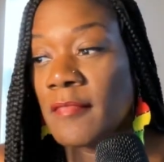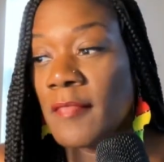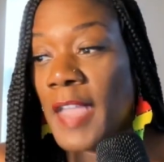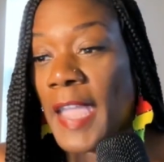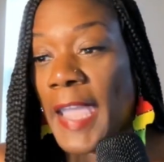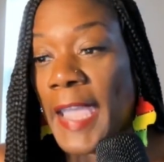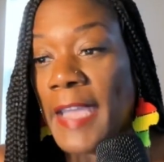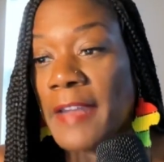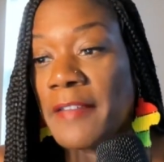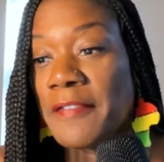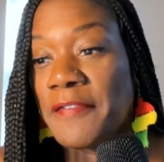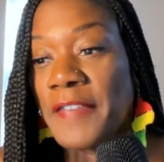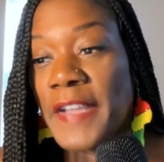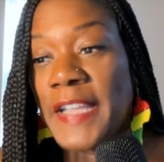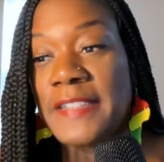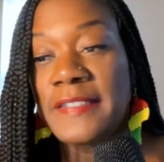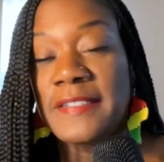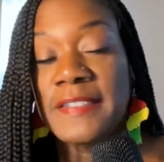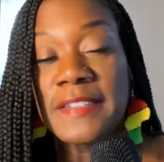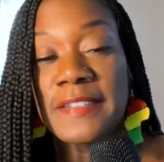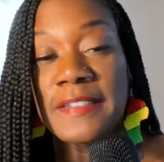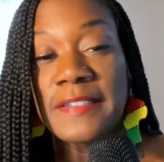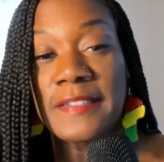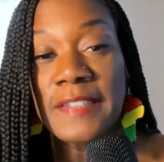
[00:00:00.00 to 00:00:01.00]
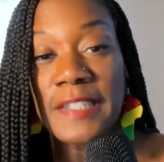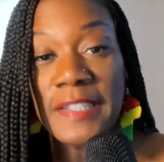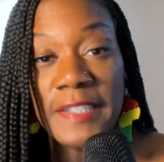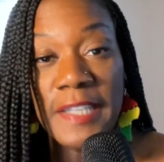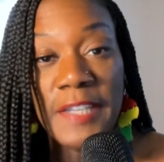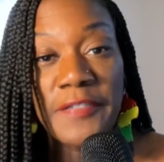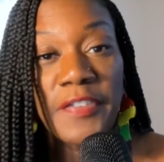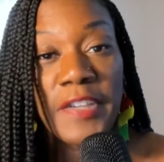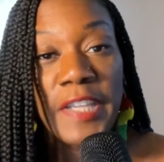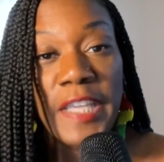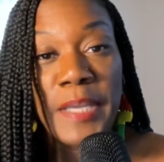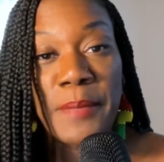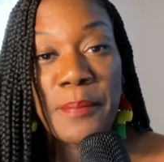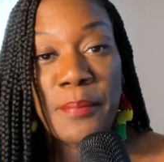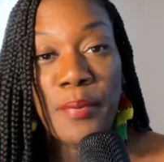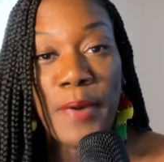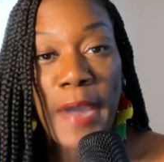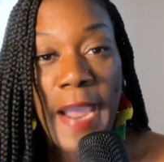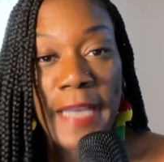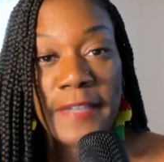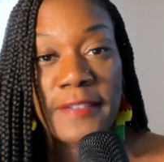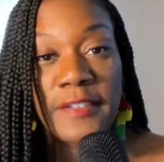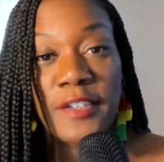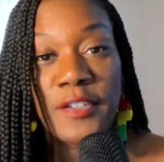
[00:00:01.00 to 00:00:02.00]
and faces significant
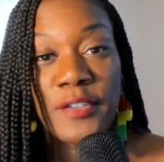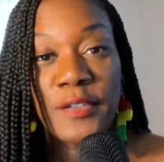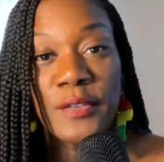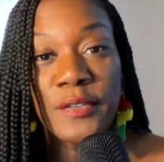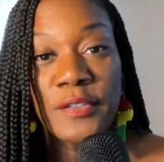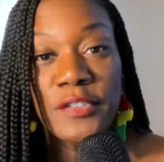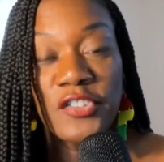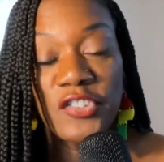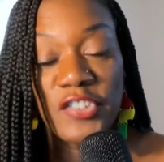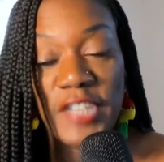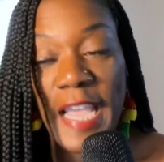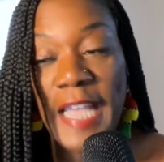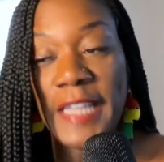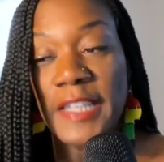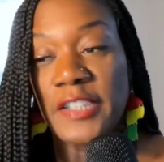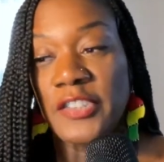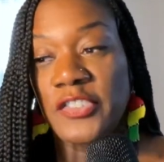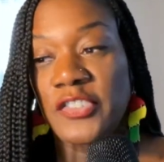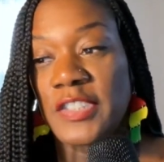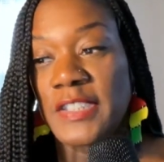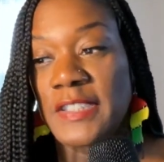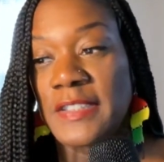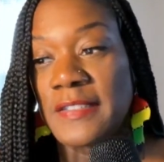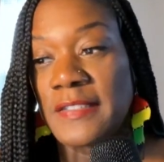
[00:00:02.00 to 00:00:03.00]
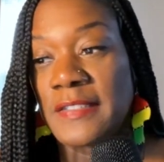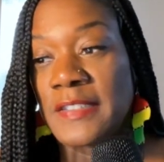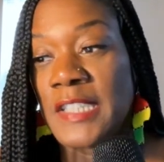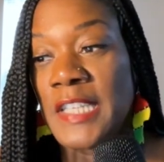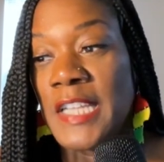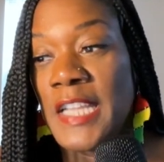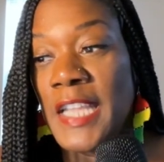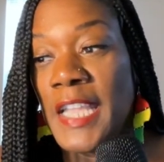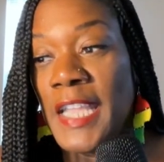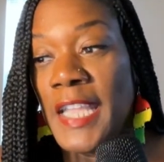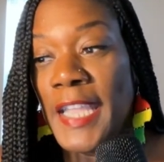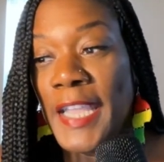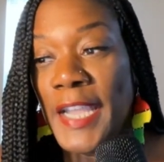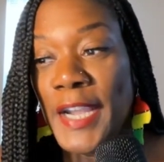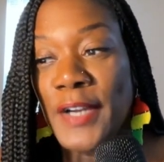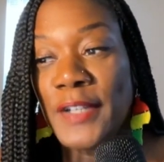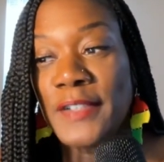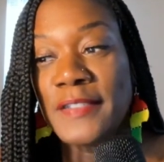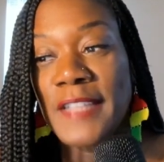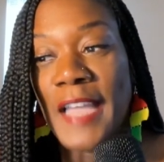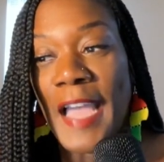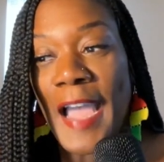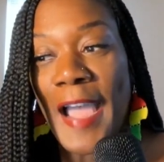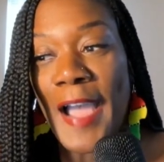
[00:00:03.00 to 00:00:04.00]
practical challenges.
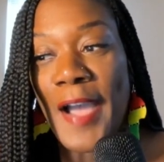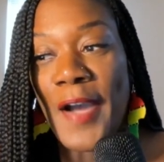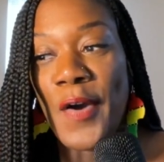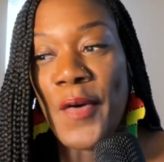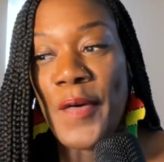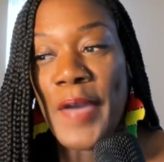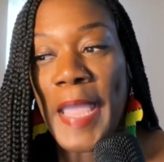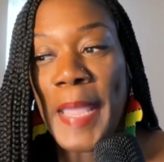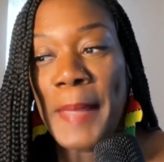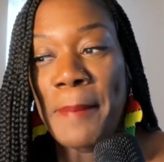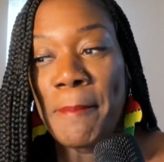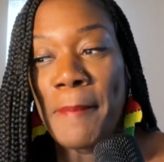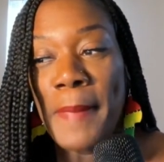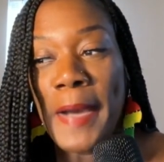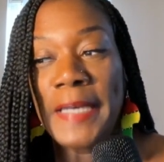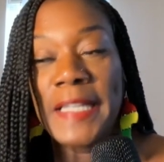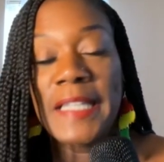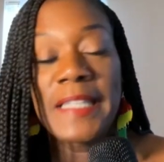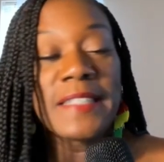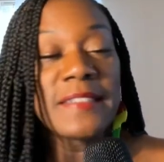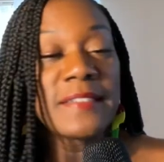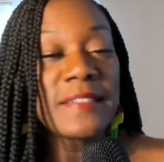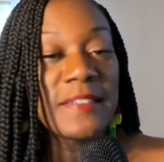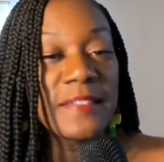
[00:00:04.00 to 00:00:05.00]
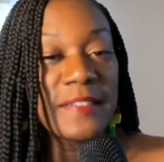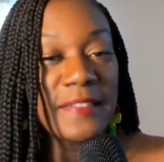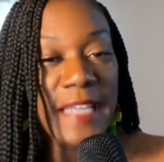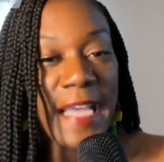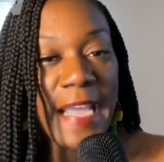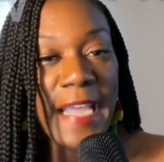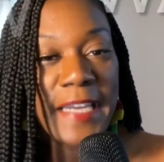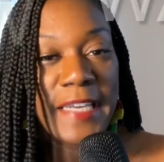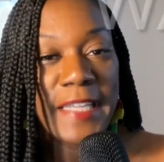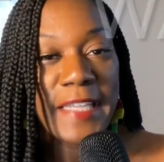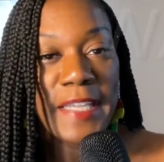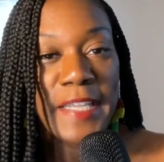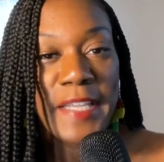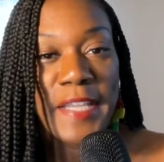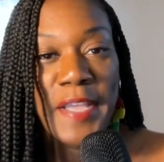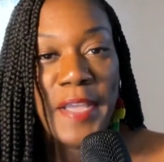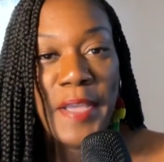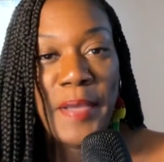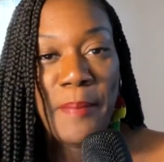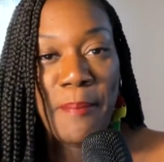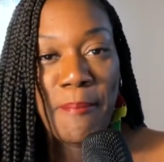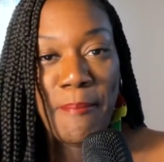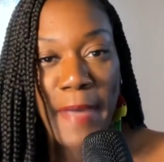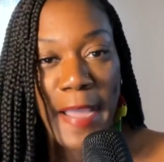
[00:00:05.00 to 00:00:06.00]
Here's how a moneyless society
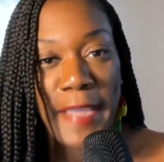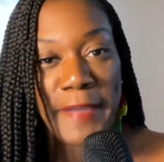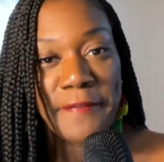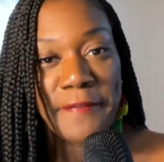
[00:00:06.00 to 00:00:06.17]
might